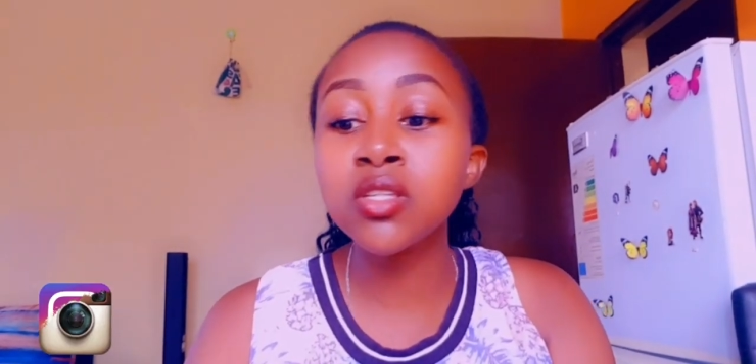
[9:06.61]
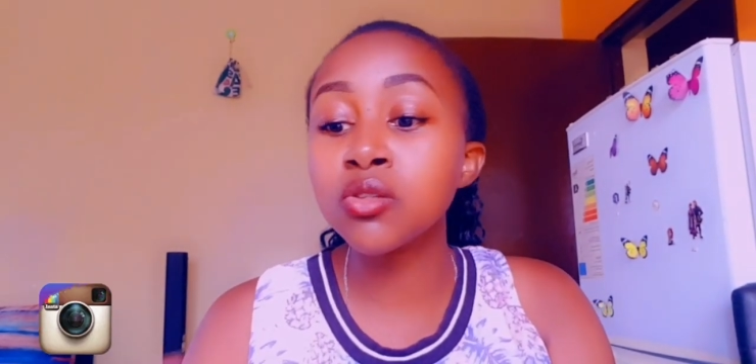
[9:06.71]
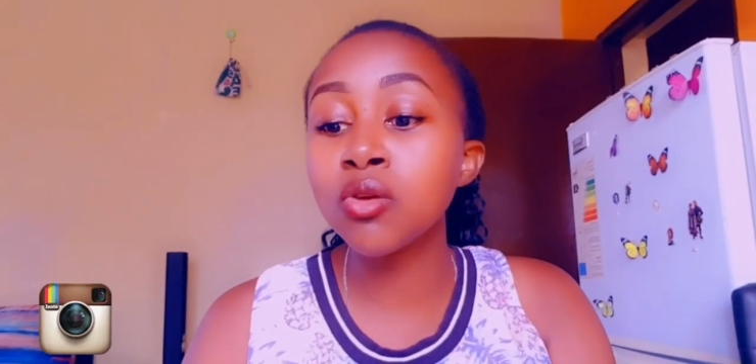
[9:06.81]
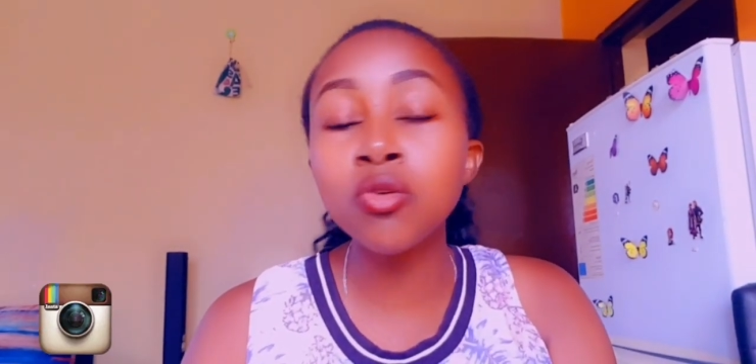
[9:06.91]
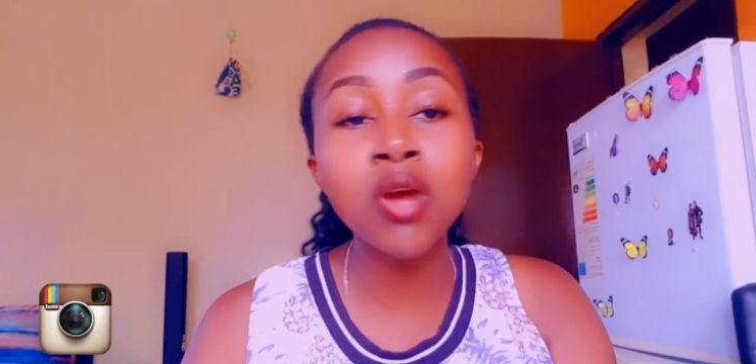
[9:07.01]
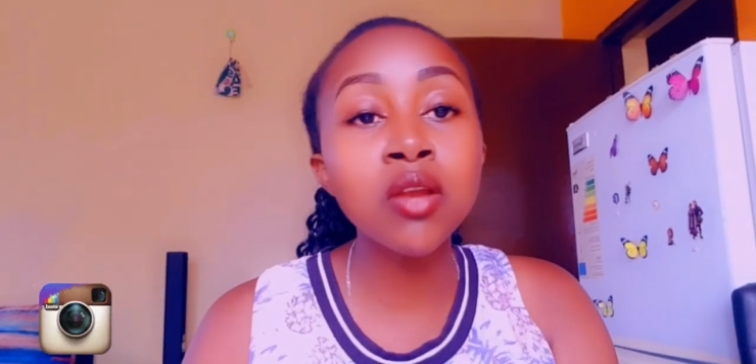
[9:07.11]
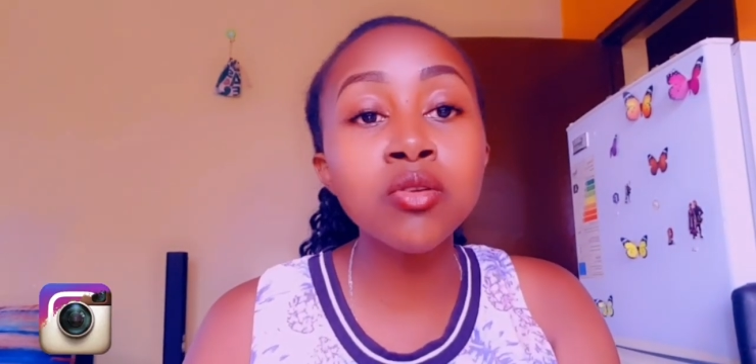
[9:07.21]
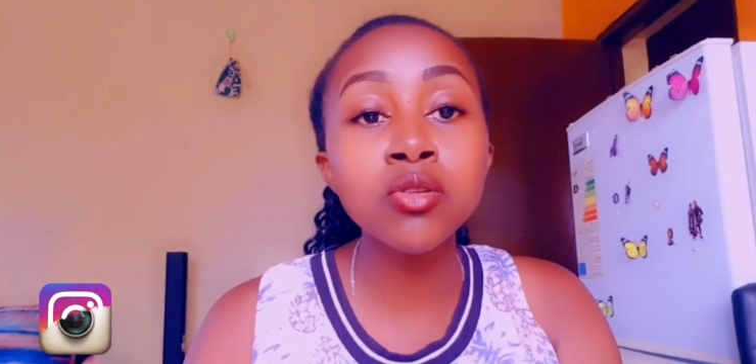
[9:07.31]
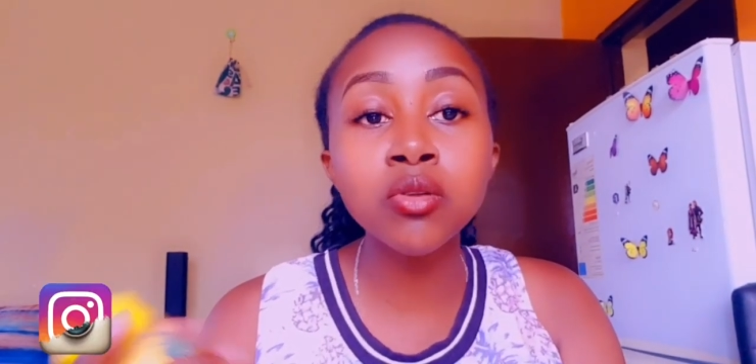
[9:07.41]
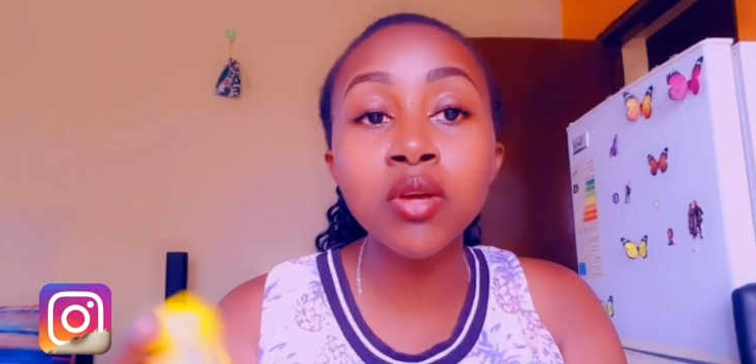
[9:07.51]
So you can
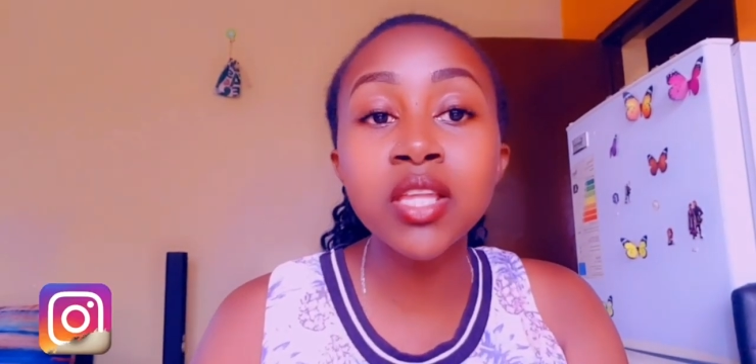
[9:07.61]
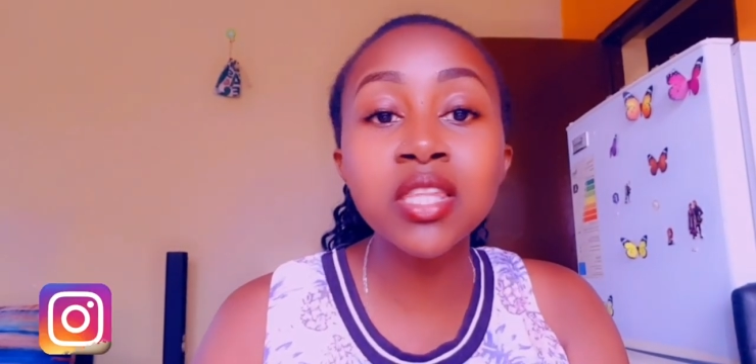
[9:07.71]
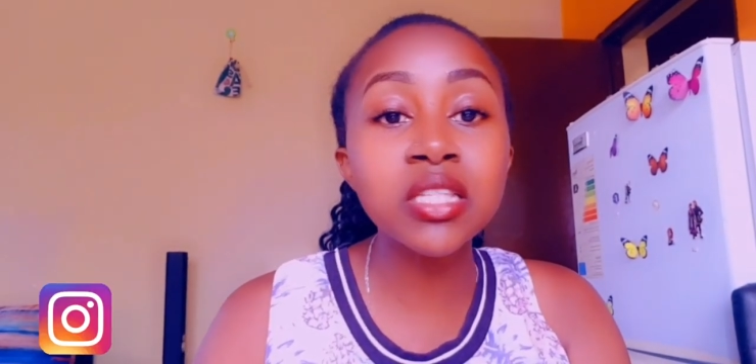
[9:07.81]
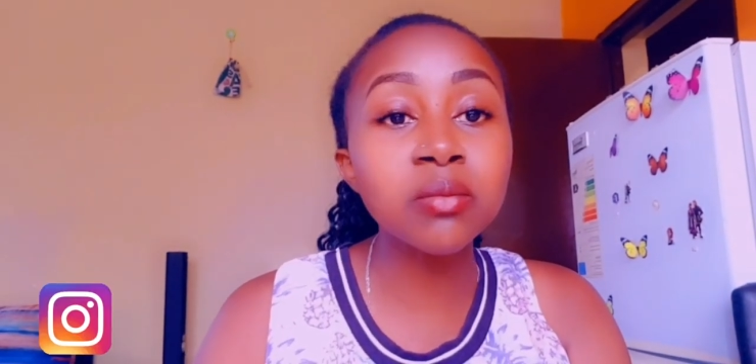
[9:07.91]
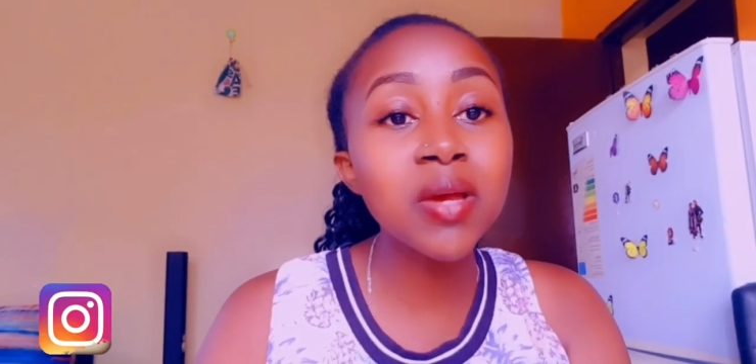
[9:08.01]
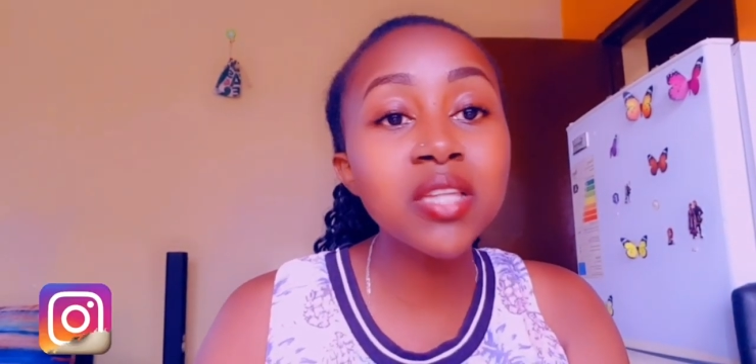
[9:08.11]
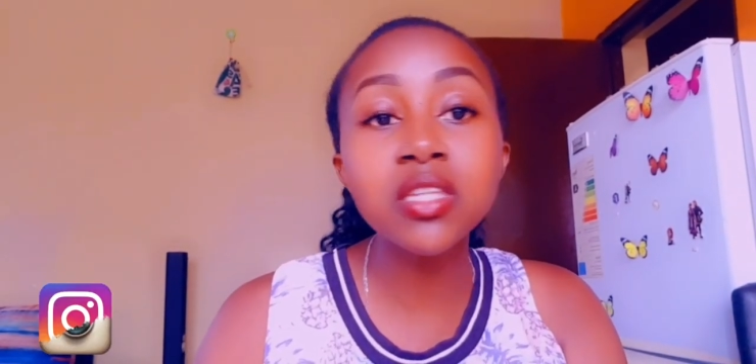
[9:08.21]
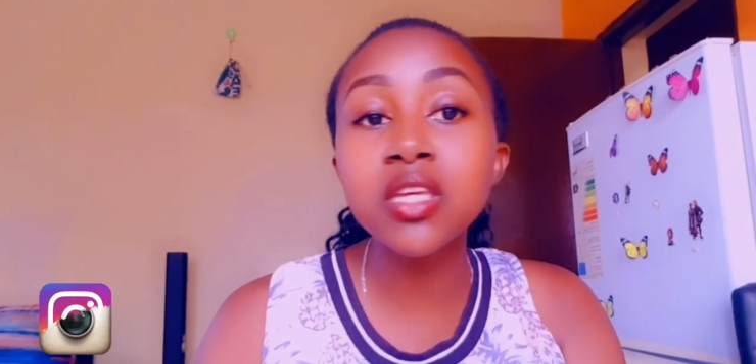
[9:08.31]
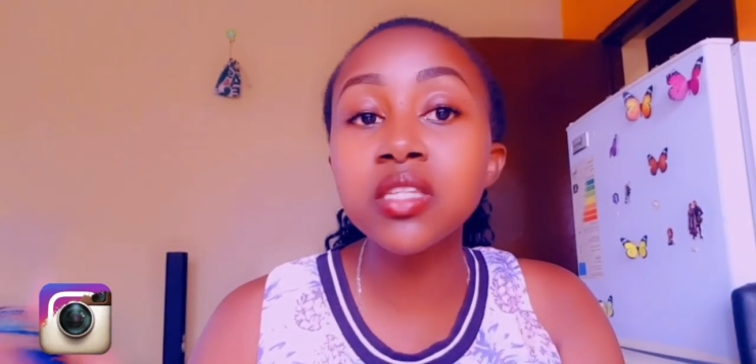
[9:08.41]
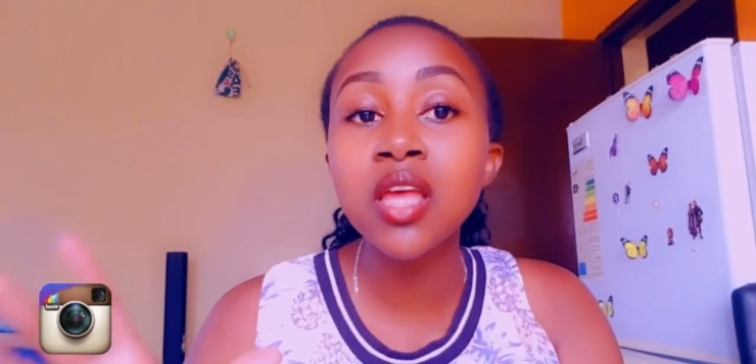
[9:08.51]
also get the
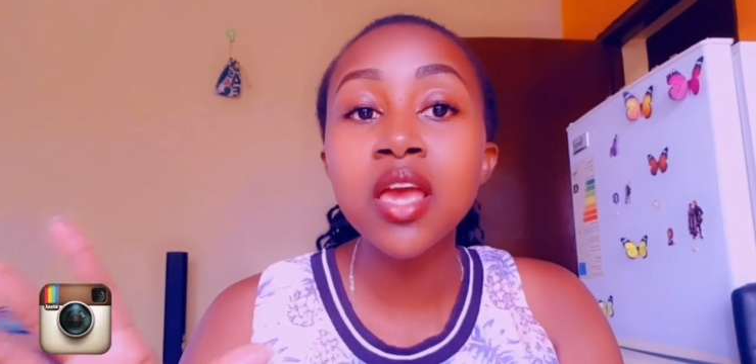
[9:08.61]
spices